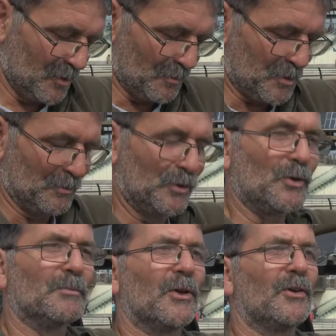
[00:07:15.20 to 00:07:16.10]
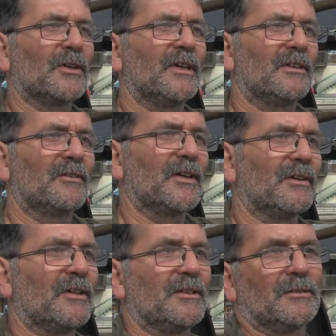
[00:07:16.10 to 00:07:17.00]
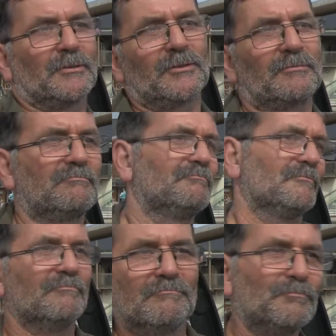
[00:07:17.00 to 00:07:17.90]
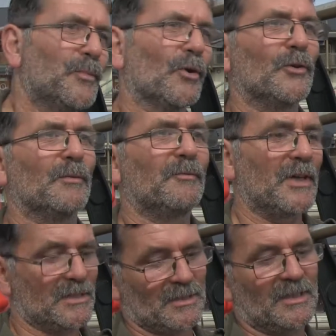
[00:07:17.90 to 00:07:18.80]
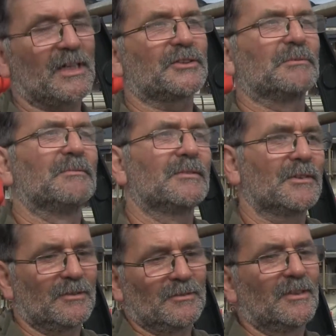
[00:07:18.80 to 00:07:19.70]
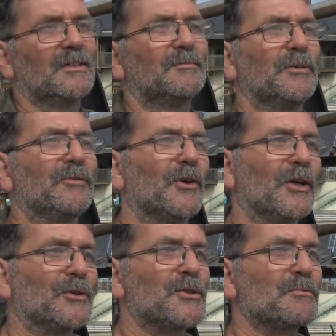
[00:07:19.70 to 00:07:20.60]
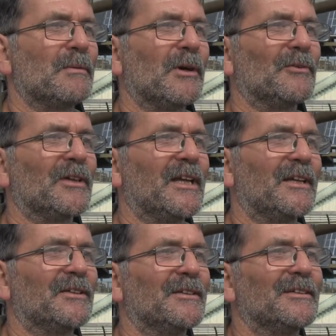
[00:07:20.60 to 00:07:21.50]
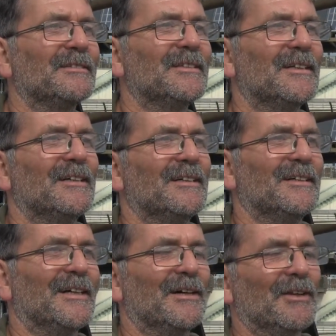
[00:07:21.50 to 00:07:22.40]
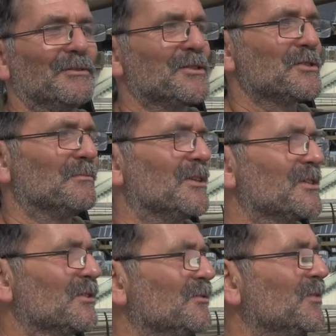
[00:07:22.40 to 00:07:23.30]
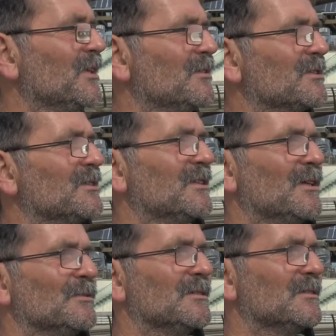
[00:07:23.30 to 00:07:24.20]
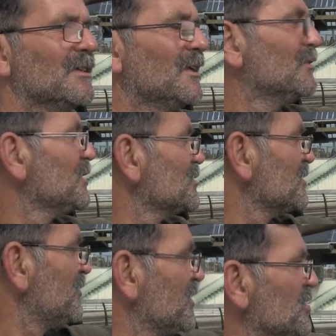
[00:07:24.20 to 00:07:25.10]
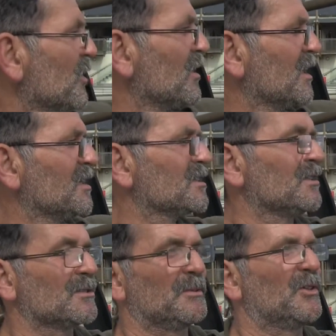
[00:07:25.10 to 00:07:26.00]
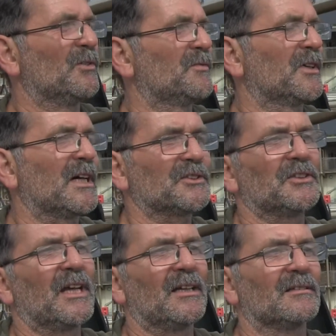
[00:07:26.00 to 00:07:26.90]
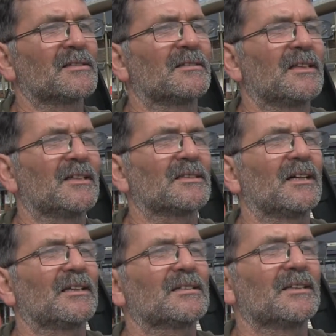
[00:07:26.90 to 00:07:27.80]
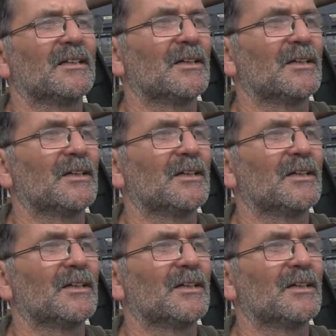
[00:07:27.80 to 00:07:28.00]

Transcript: Lobster would come along to eat the thingery, and you would just pull it up fast and catch him before he could swim out the net, you know. That was some of the stuff we used to do, and used to fish all these. It used to be good for catching eels and things like this.